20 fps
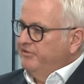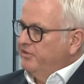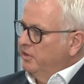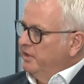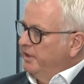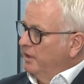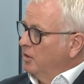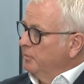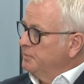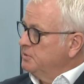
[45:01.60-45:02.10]

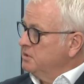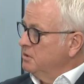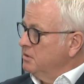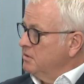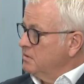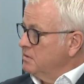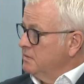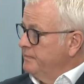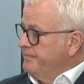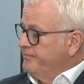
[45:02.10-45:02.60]
Funding
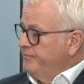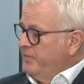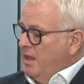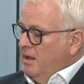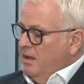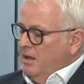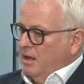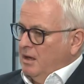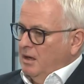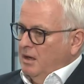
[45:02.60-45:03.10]
Options,
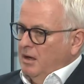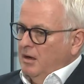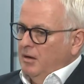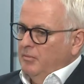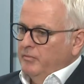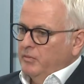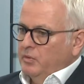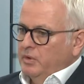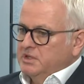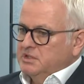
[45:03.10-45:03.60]

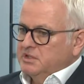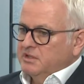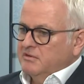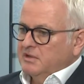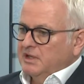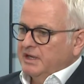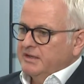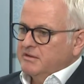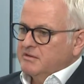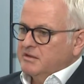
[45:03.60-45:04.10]
which is
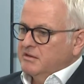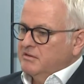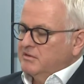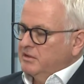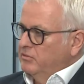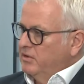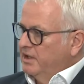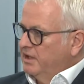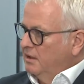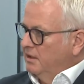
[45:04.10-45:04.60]
licensed
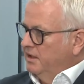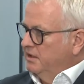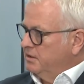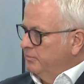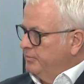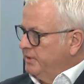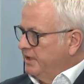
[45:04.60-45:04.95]
and regulated